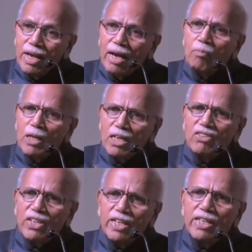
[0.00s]
And
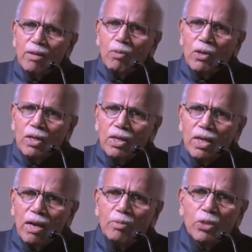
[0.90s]
please read that book,
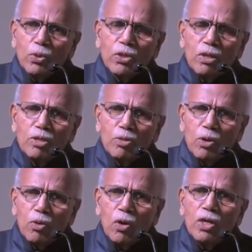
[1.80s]
Amit Goswami's
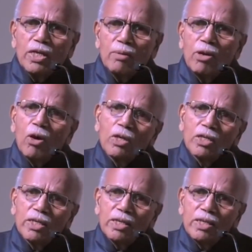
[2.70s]
book, Quantum
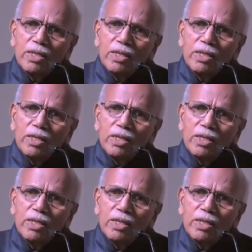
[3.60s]
Doctor.